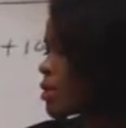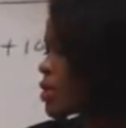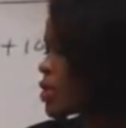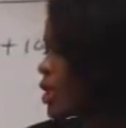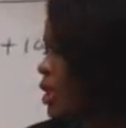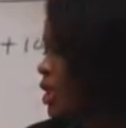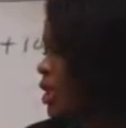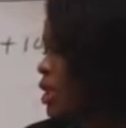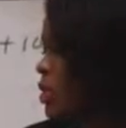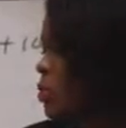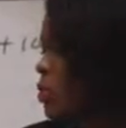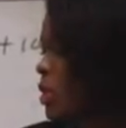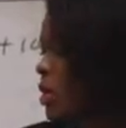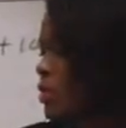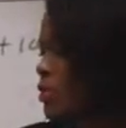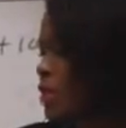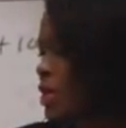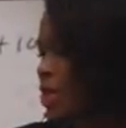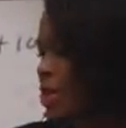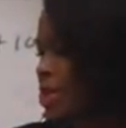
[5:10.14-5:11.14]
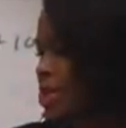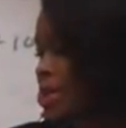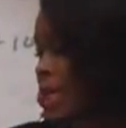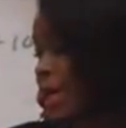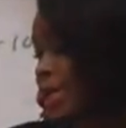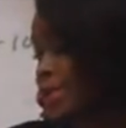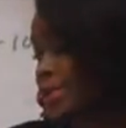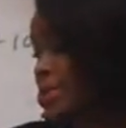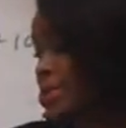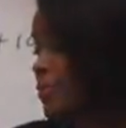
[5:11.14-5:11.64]
to anyone that can
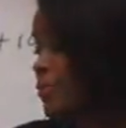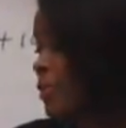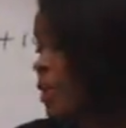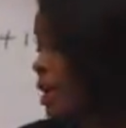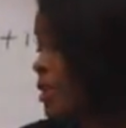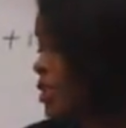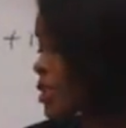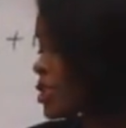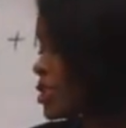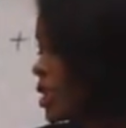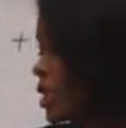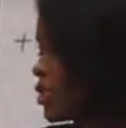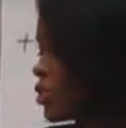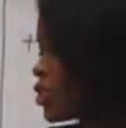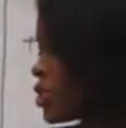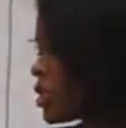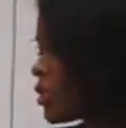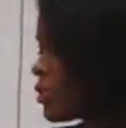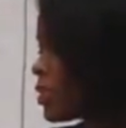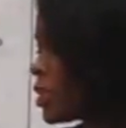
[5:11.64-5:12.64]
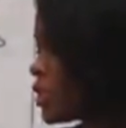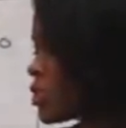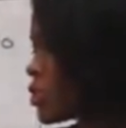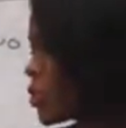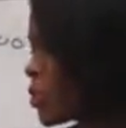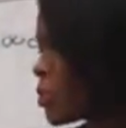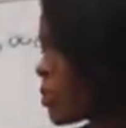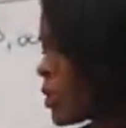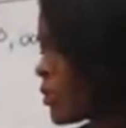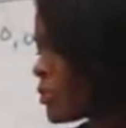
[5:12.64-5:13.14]
identify the section of the
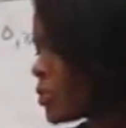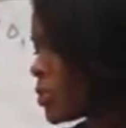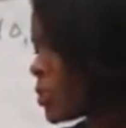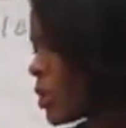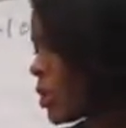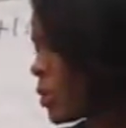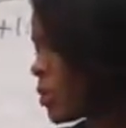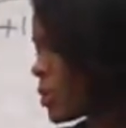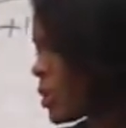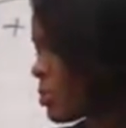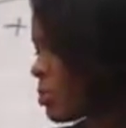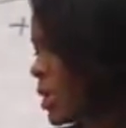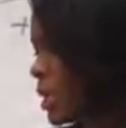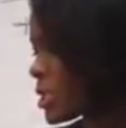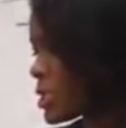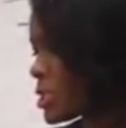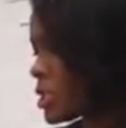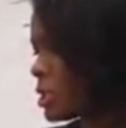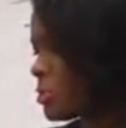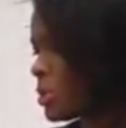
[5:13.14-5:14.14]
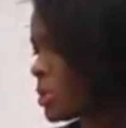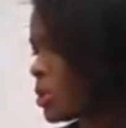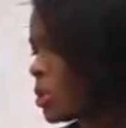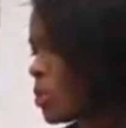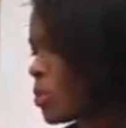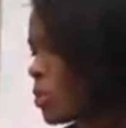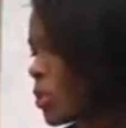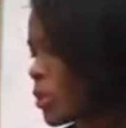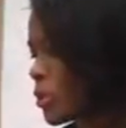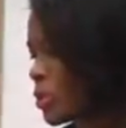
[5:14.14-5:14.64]
Internal Revenue Code that makes a
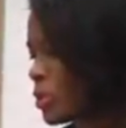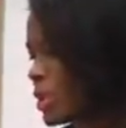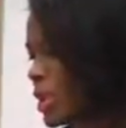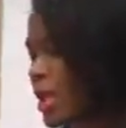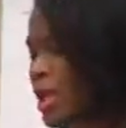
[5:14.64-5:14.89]
typical worker